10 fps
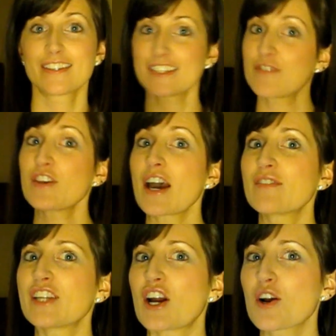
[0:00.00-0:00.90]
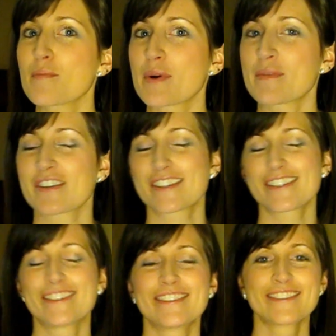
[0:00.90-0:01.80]
see if you have any heart murmurs.
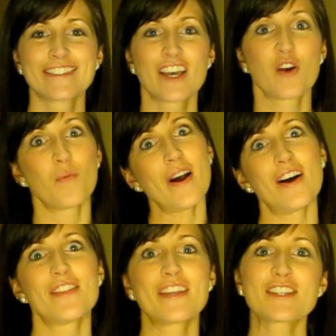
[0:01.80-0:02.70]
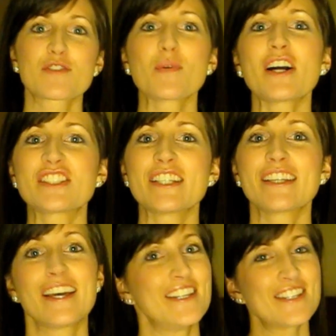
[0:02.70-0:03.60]
Well, thanks for watching.
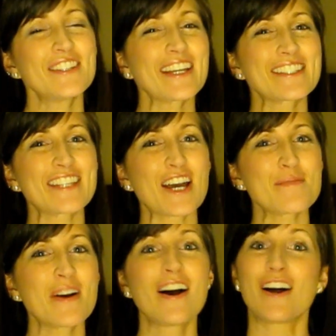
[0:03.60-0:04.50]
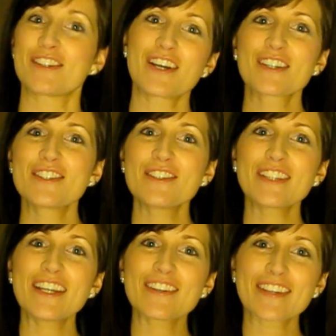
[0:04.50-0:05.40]
Until next time, I'll talk to you
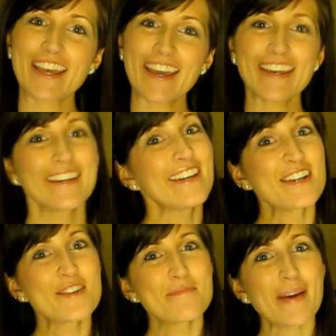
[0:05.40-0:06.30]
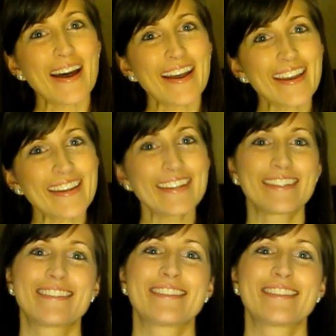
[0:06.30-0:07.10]
later, Kay. Bye!